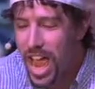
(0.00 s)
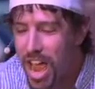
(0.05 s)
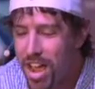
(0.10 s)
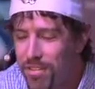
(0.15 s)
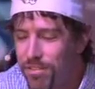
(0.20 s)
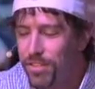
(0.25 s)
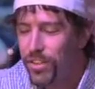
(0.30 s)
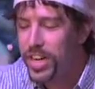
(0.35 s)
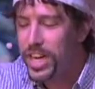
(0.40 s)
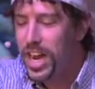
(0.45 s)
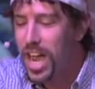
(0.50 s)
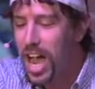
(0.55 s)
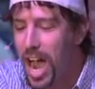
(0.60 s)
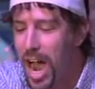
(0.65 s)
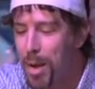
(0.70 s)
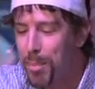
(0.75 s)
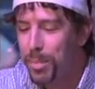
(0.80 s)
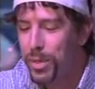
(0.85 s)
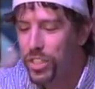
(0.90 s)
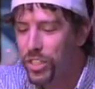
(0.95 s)
every
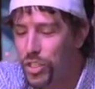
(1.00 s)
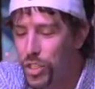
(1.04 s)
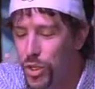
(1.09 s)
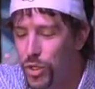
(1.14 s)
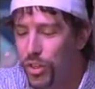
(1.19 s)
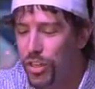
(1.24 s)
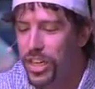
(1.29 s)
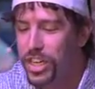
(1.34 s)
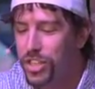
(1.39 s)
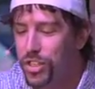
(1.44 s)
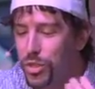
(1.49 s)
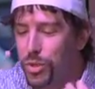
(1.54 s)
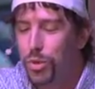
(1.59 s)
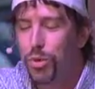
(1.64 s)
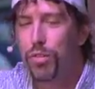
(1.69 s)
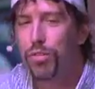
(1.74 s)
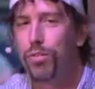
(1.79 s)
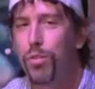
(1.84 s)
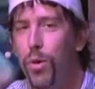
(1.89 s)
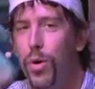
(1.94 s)
opportunity
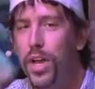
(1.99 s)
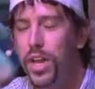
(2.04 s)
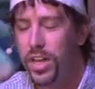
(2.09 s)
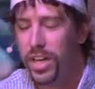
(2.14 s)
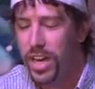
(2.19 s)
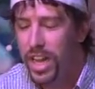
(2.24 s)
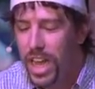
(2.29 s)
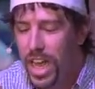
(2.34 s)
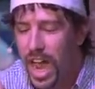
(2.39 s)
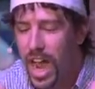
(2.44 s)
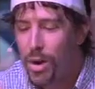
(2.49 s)
to avoid it.